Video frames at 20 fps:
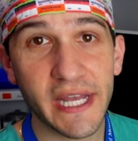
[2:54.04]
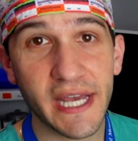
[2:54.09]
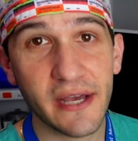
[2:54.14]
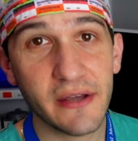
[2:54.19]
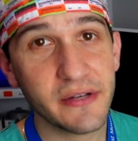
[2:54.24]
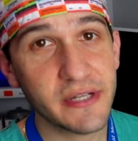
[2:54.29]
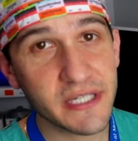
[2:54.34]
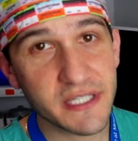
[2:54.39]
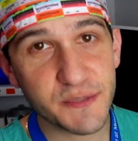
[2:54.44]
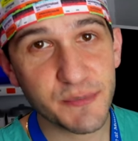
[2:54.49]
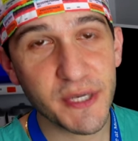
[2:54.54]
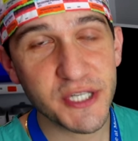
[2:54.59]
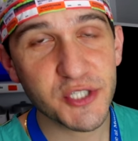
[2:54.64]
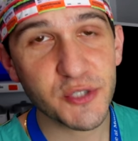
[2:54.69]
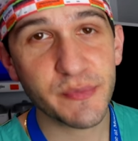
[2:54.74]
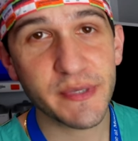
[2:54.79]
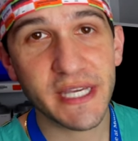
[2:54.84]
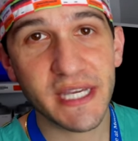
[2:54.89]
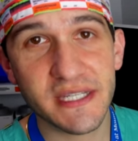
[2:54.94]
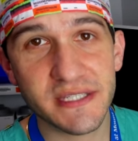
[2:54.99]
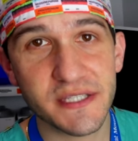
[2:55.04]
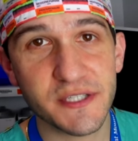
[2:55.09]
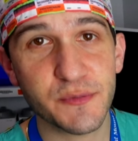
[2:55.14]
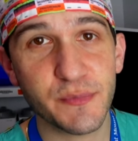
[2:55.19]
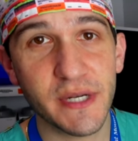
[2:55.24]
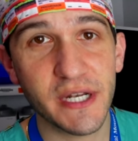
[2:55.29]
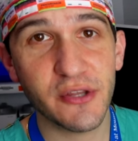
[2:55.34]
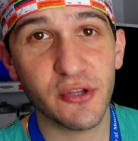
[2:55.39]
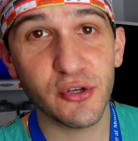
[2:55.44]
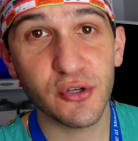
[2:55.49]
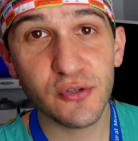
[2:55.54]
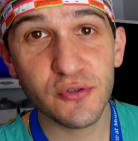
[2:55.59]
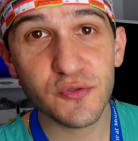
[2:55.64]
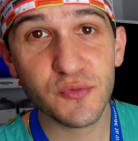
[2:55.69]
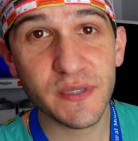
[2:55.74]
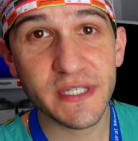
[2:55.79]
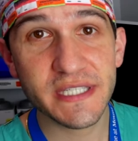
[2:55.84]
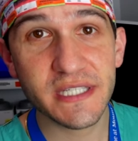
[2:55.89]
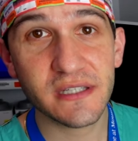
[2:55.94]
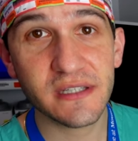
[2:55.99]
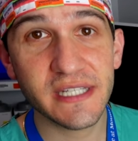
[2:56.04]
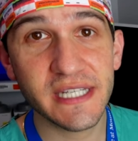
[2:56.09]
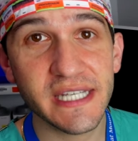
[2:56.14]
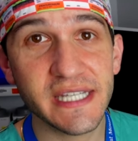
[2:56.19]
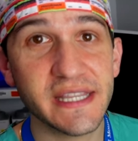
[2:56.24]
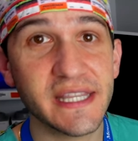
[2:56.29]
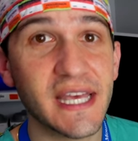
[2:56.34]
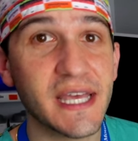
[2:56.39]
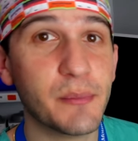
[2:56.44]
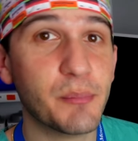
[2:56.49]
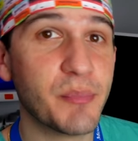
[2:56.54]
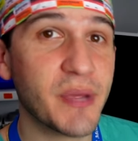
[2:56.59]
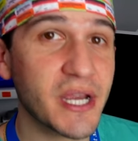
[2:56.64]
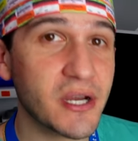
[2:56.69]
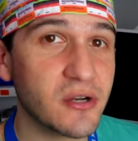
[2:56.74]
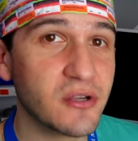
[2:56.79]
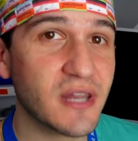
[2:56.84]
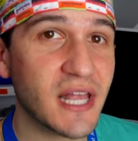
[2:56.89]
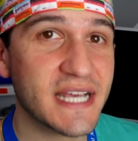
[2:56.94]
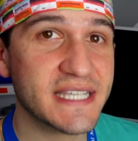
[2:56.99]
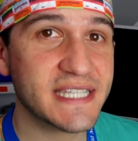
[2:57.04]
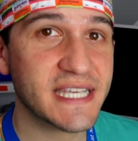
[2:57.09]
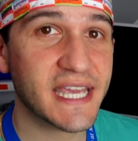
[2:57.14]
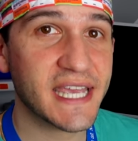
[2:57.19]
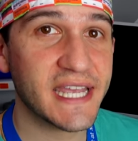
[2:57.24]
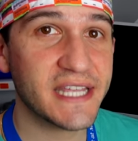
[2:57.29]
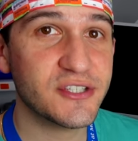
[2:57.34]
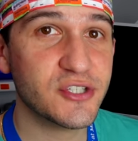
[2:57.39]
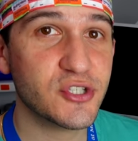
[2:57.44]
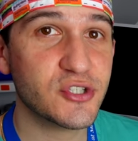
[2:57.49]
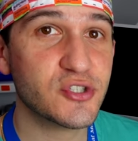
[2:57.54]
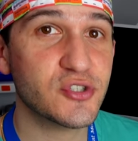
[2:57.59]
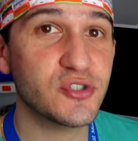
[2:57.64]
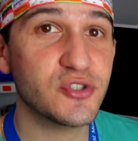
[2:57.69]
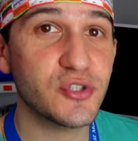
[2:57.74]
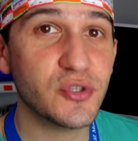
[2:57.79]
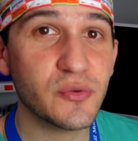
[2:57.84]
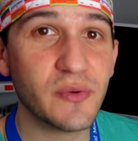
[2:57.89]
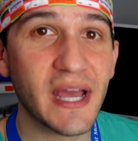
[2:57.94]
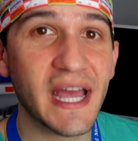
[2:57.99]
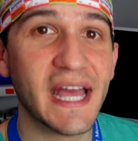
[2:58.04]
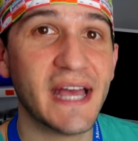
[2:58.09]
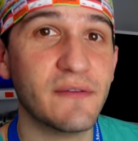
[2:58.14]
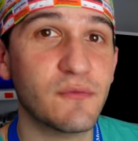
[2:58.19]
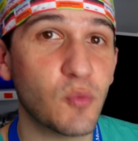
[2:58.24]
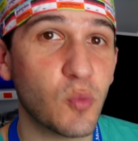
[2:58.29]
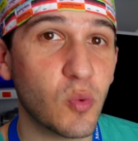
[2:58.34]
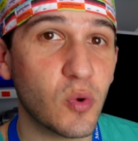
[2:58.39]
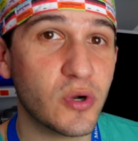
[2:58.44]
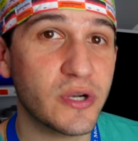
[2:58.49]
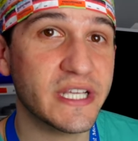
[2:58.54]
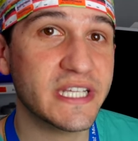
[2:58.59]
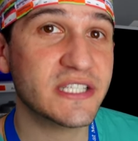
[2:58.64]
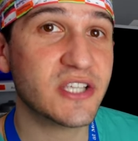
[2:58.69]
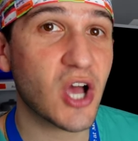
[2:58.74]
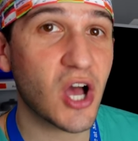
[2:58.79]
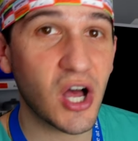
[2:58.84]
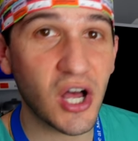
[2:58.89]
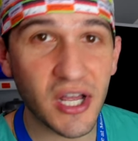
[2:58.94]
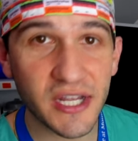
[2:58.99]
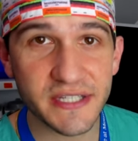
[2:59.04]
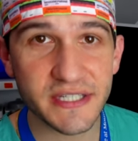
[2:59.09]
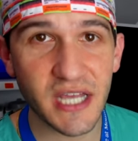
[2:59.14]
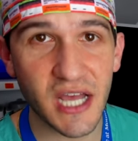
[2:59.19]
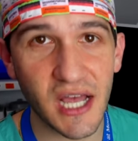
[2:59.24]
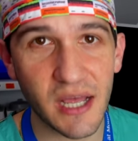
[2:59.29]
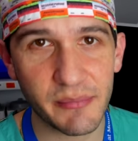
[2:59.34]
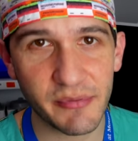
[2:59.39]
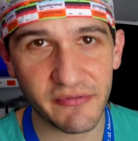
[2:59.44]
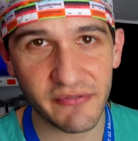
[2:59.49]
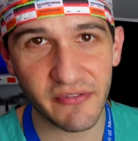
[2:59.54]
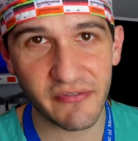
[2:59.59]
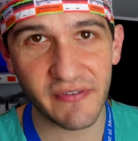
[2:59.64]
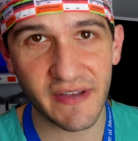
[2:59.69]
out, and especially because it's been in the news recently, that paralyzing agents do have warnings on top of the